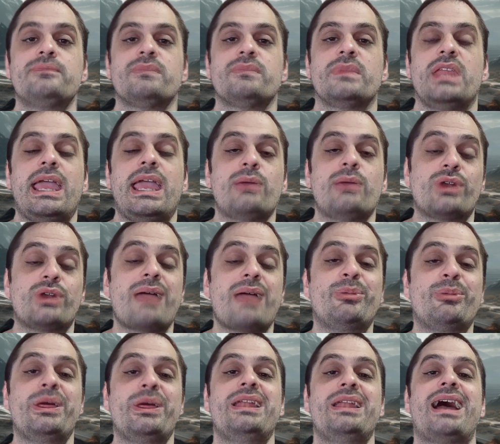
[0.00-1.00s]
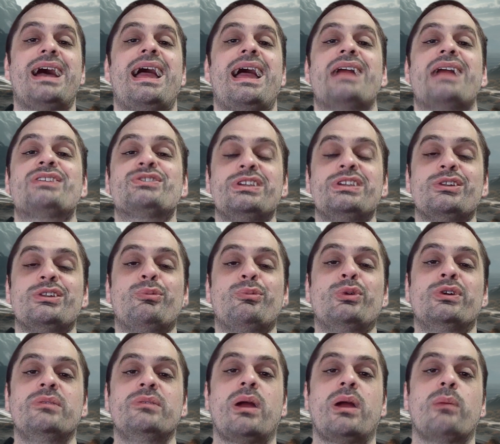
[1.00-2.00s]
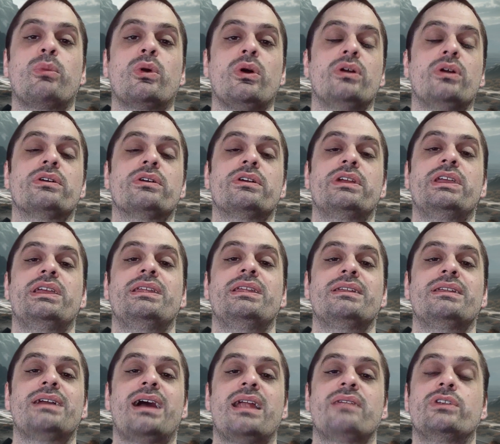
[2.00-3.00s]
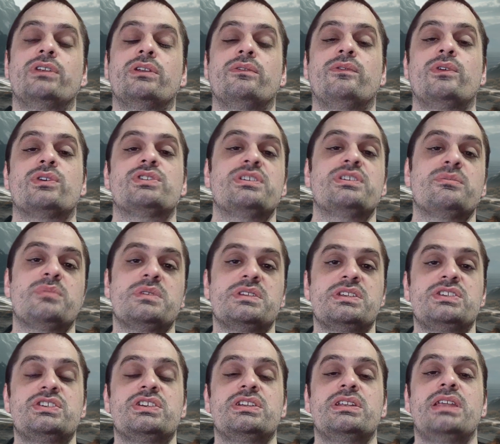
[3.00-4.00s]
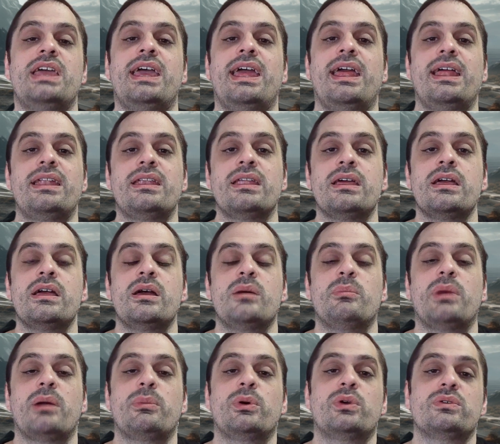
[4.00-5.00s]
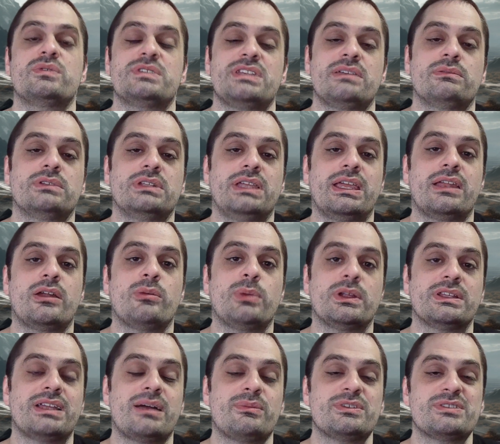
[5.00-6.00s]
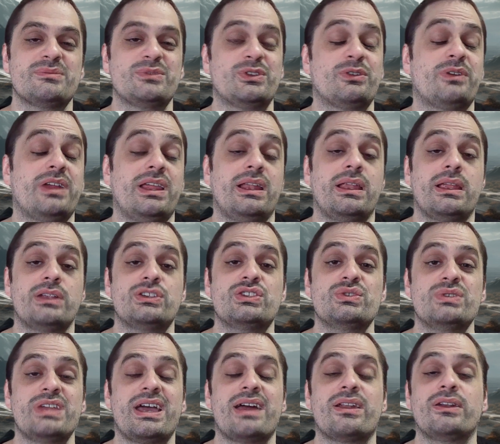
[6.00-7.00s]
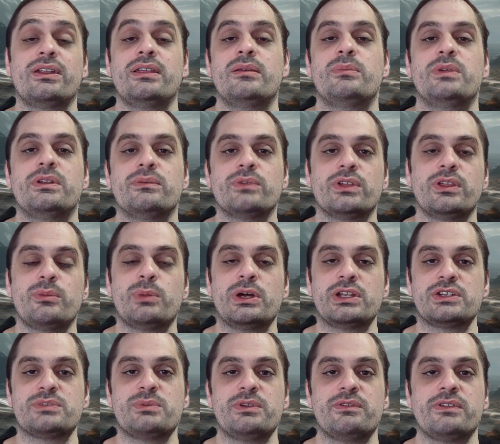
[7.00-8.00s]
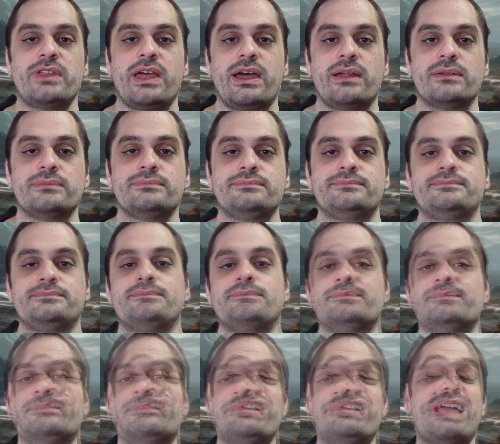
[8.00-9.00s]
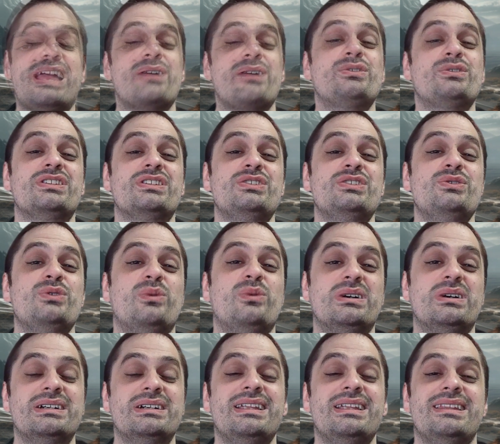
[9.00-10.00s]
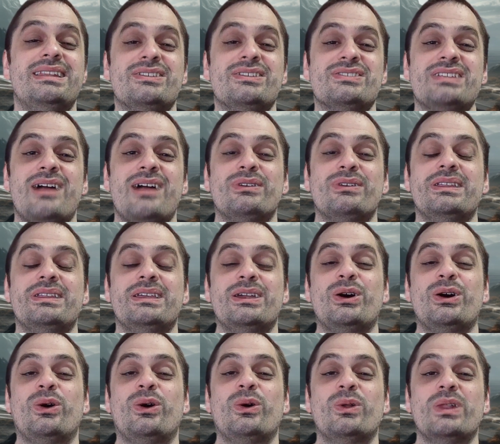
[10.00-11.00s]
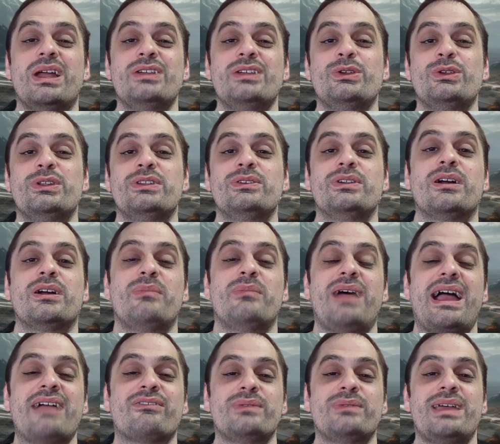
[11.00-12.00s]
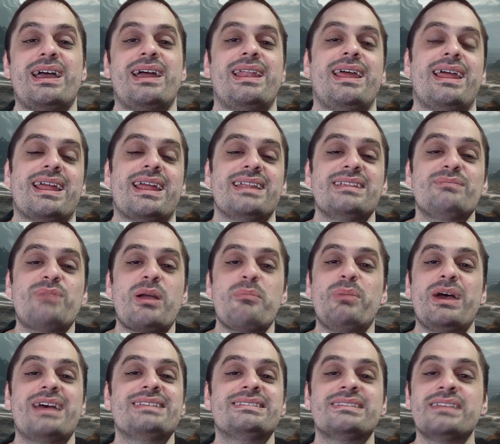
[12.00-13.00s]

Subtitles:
And when I played, I actually ended up putting my brawler in kind of an unfortunate position, and my opponent was able to get up on top of some terrain and shoot down on him and really punish me for that. Once you're down to 2-1, there's not really a whole lot you can do to come back from that, and I did my best